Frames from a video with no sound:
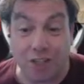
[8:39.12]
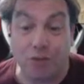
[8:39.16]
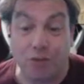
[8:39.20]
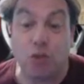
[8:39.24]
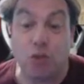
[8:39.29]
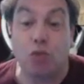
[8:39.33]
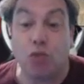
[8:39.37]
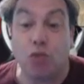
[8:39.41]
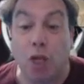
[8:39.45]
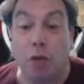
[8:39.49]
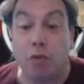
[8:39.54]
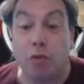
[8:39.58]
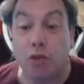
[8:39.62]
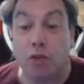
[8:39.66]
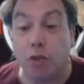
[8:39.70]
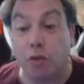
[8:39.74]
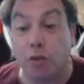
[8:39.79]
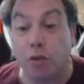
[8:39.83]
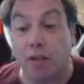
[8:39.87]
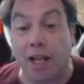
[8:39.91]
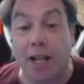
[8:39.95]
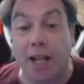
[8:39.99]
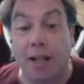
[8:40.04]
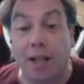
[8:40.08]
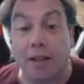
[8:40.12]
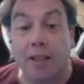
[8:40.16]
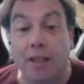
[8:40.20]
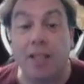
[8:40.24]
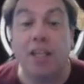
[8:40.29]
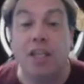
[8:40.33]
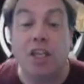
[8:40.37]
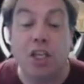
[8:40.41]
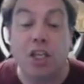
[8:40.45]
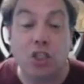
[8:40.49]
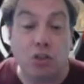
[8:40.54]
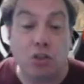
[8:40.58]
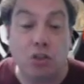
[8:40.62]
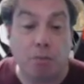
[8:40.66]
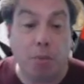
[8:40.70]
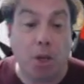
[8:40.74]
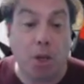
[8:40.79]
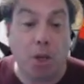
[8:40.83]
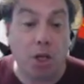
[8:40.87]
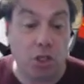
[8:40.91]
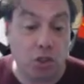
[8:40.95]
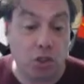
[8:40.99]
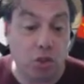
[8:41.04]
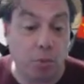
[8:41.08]
if you don't do that, is you've
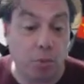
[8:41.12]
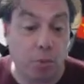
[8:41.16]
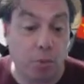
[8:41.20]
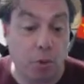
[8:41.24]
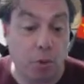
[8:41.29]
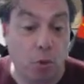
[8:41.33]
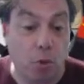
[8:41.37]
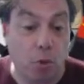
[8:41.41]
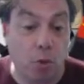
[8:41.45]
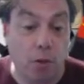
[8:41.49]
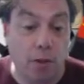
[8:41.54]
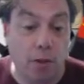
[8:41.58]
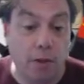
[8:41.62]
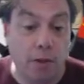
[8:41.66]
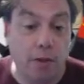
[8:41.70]
passed the ball